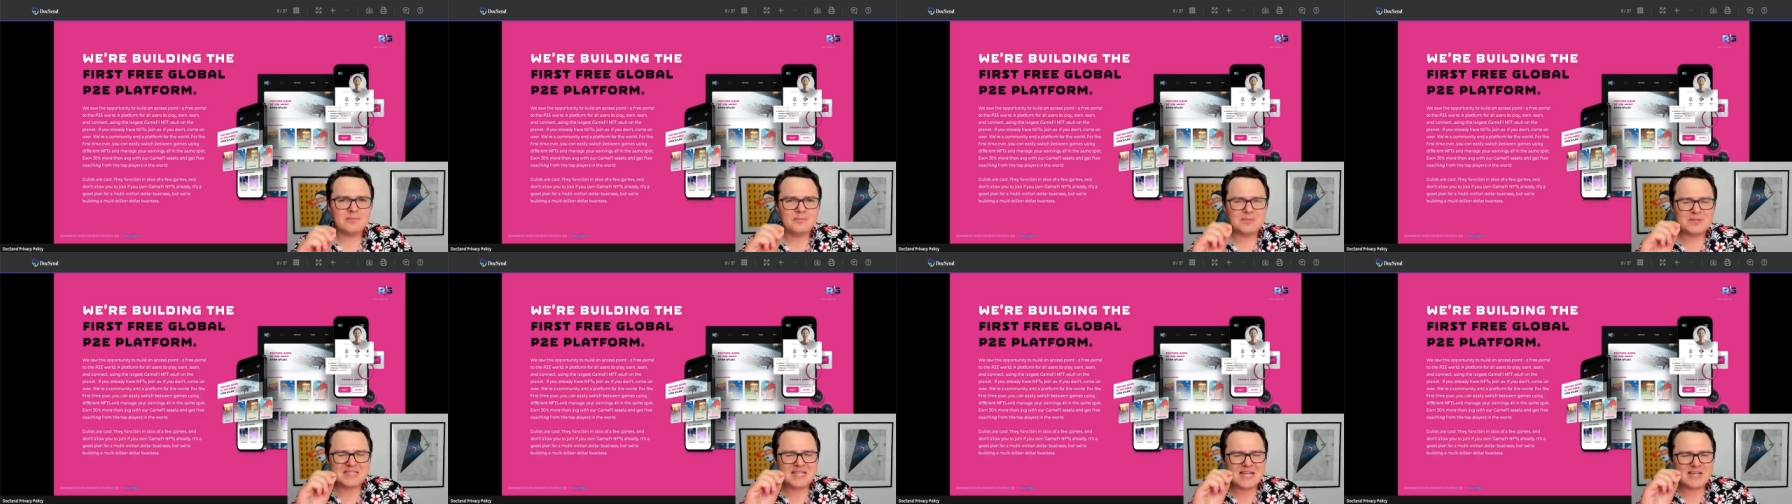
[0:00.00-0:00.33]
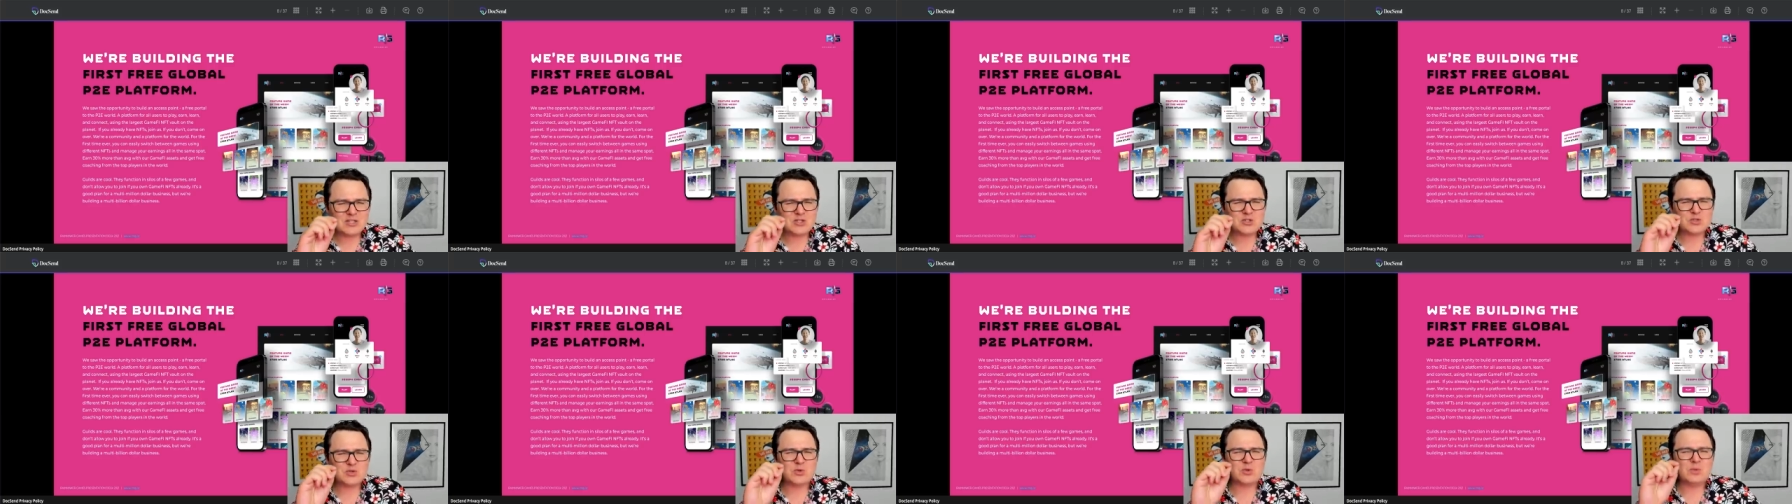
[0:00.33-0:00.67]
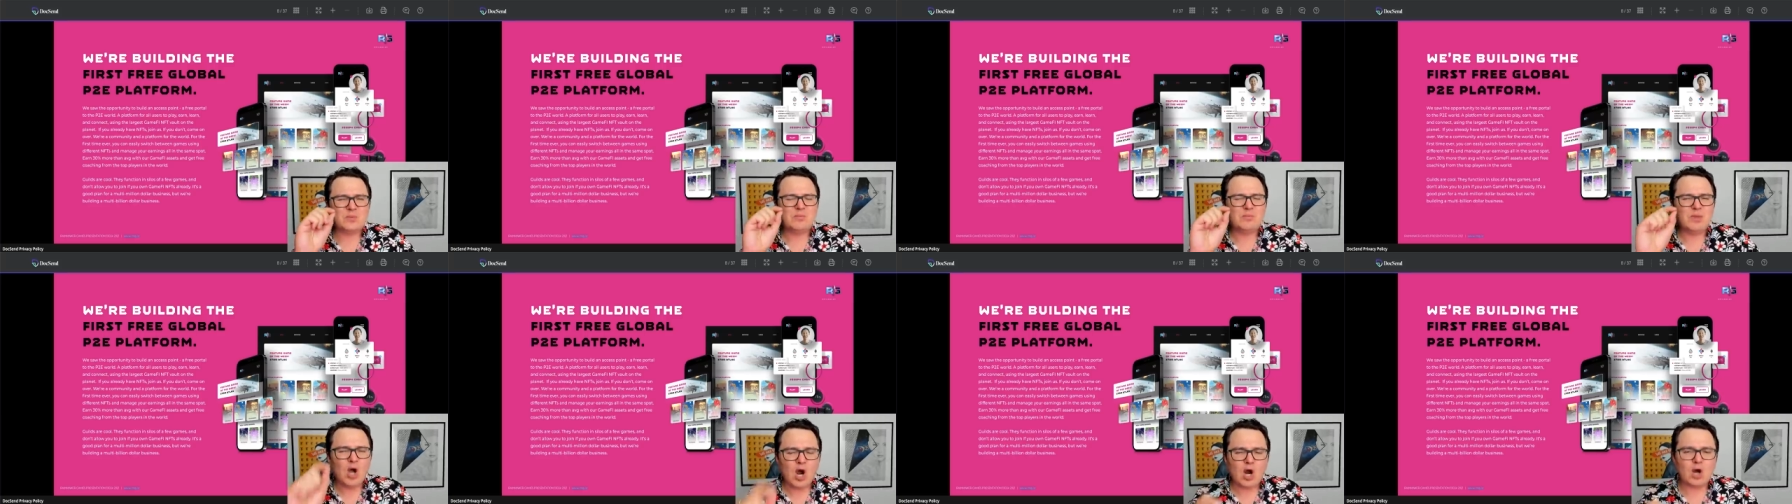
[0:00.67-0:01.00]

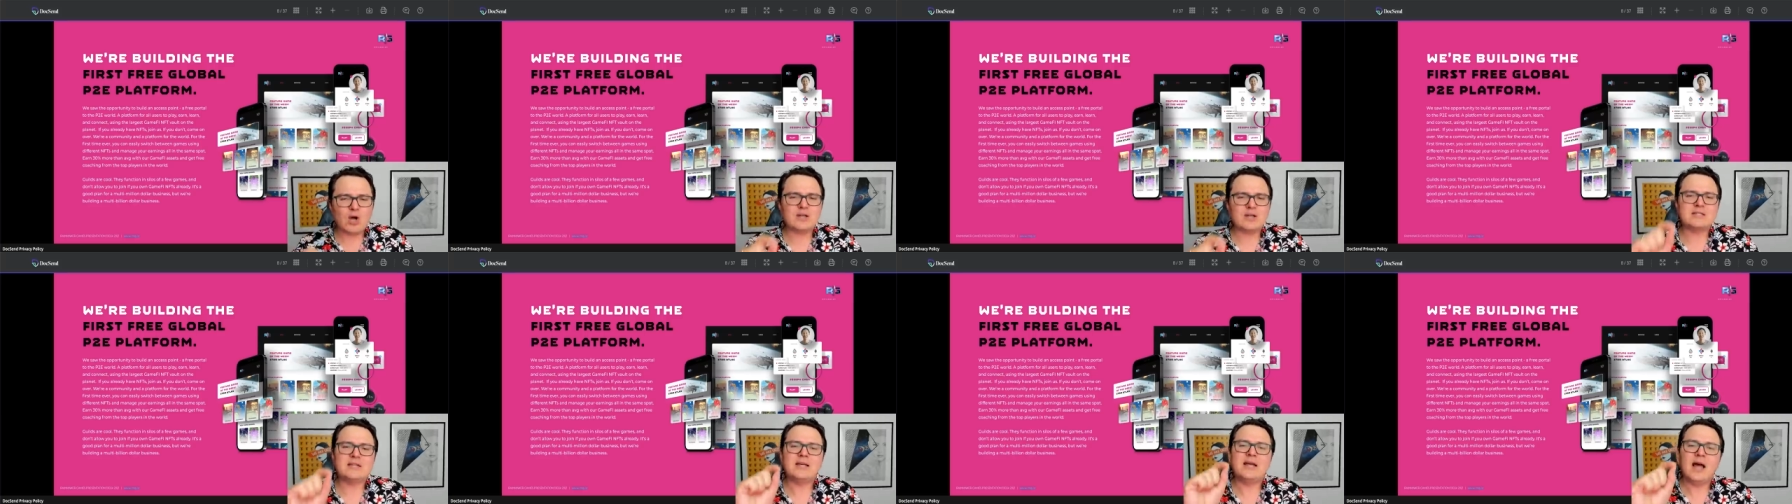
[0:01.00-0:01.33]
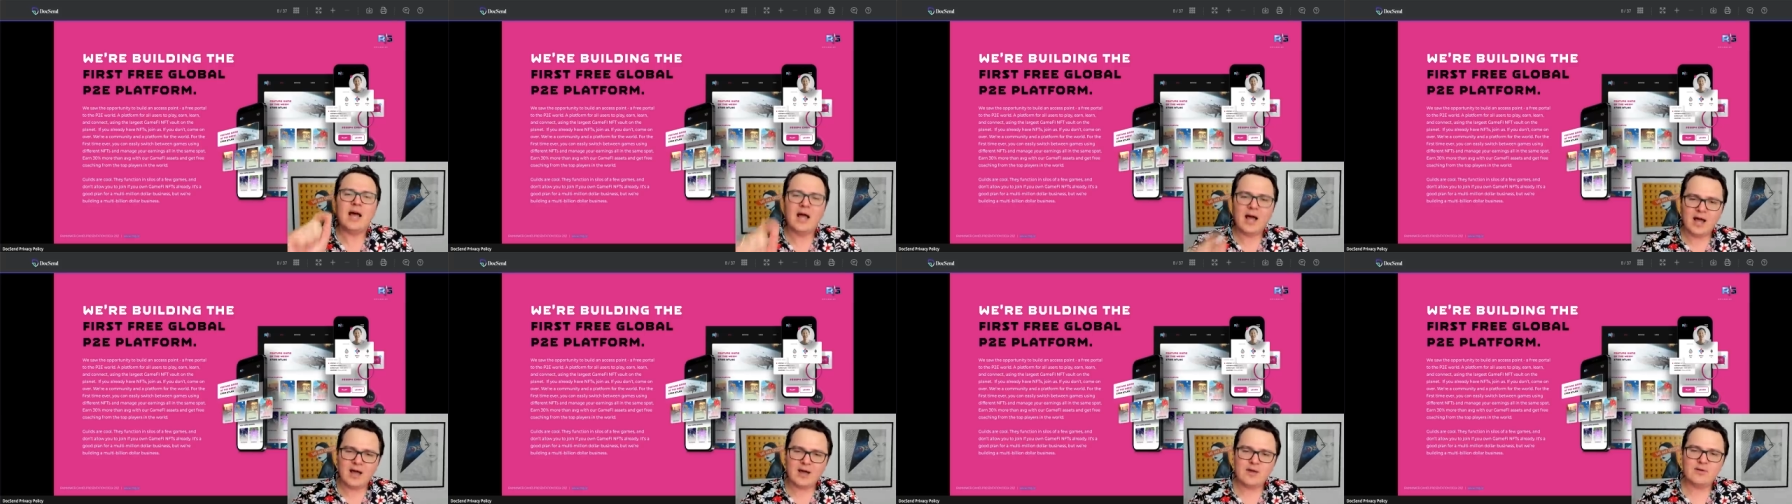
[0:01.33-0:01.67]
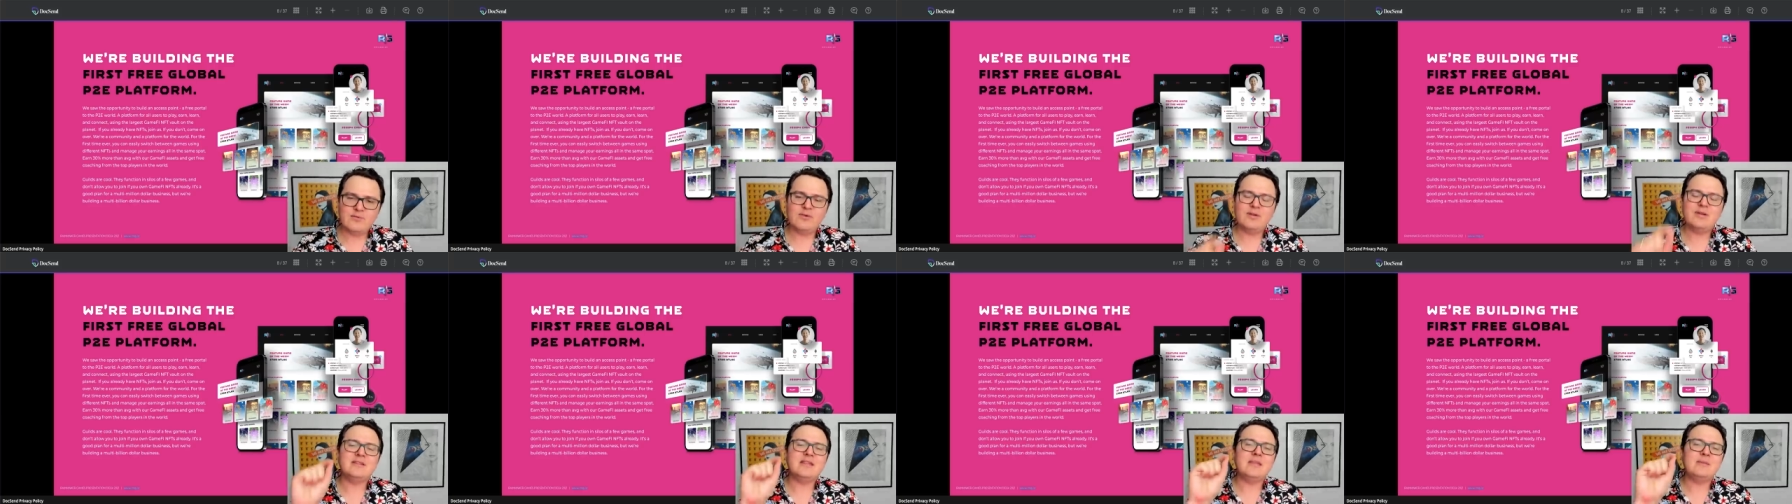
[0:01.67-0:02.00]
potential part
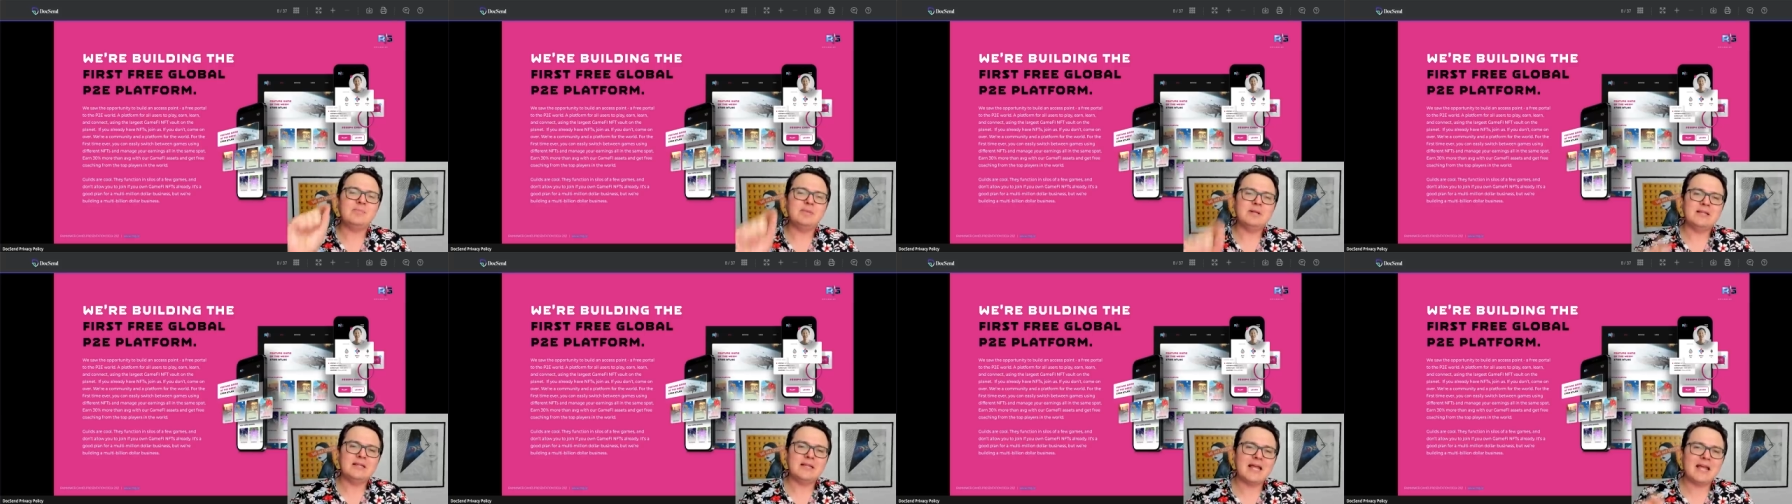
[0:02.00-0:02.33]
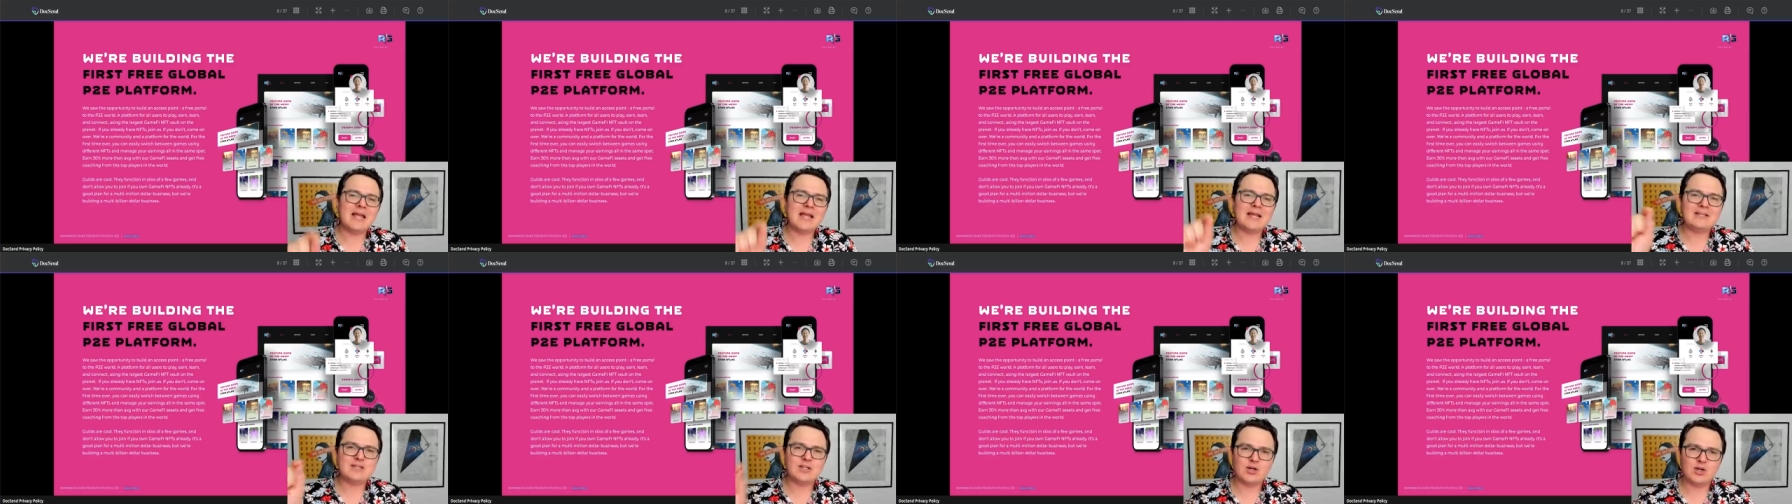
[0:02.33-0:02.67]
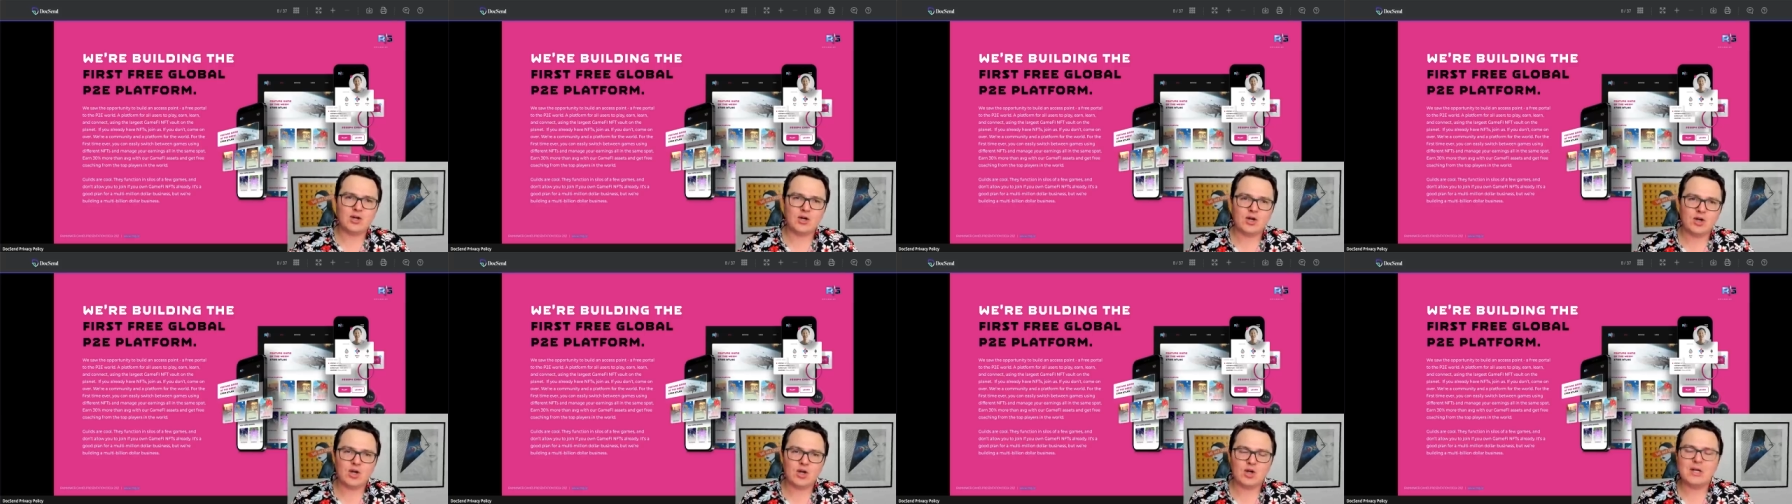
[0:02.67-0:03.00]
of the play
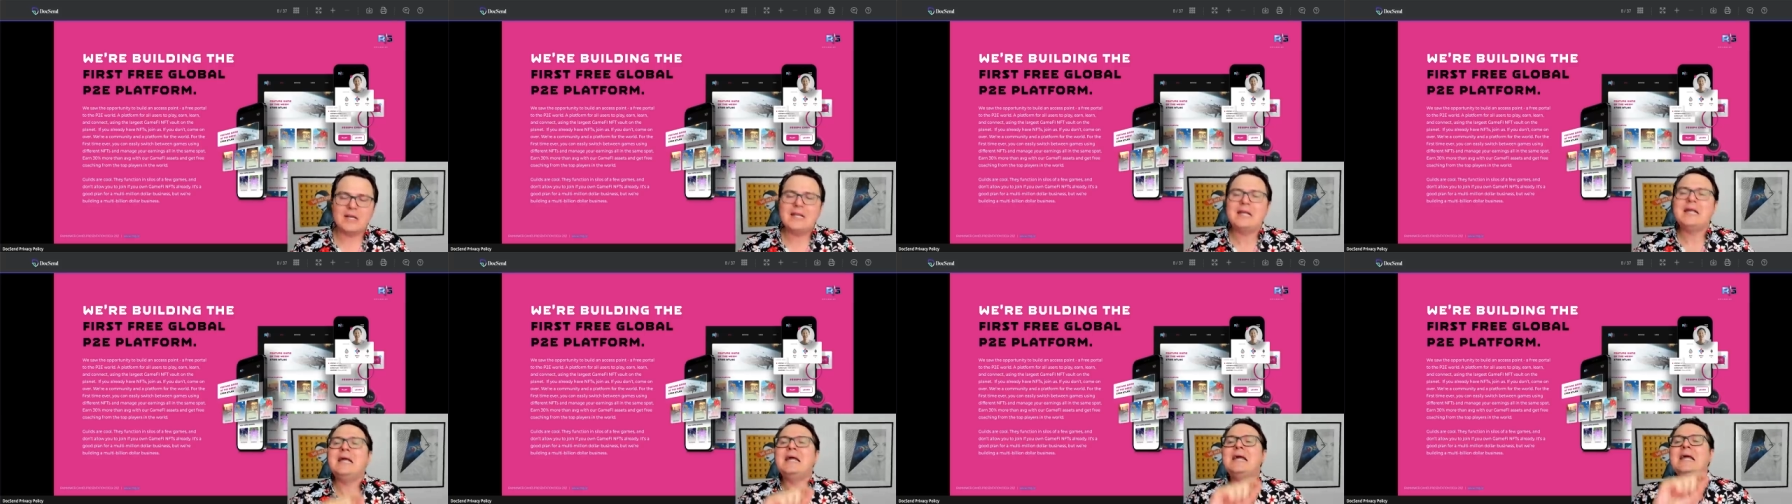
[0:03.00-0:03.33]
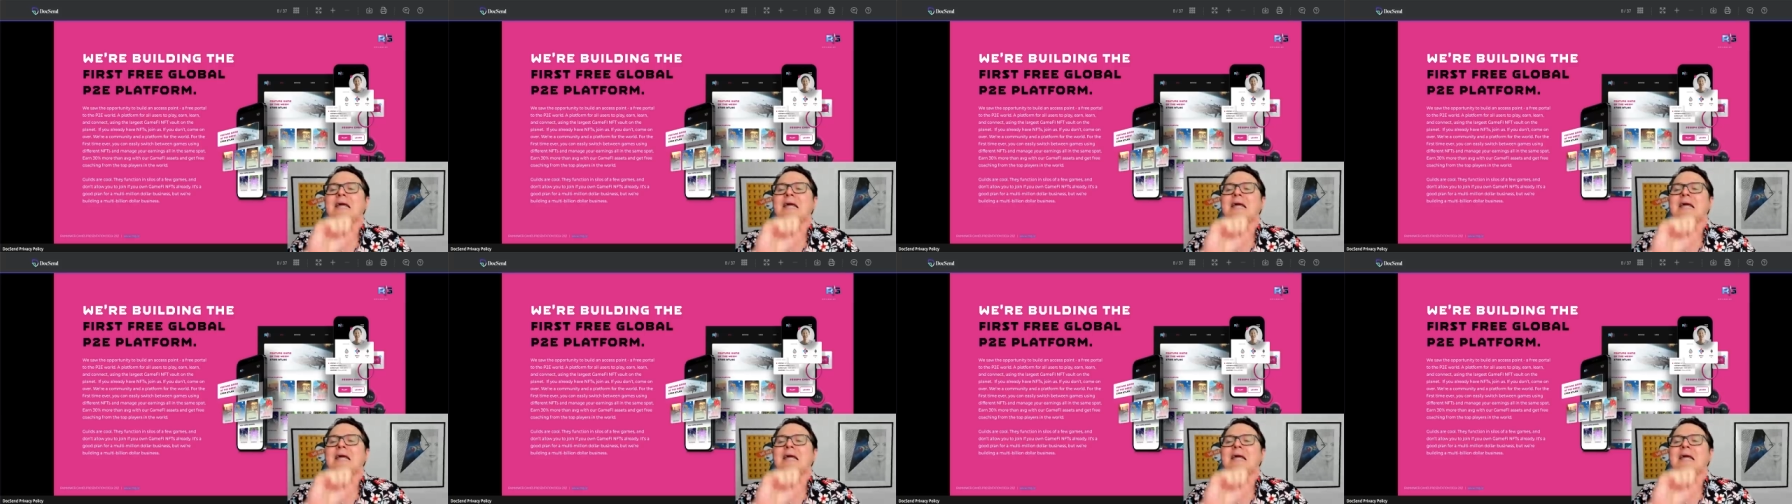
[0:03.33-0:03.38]
to earn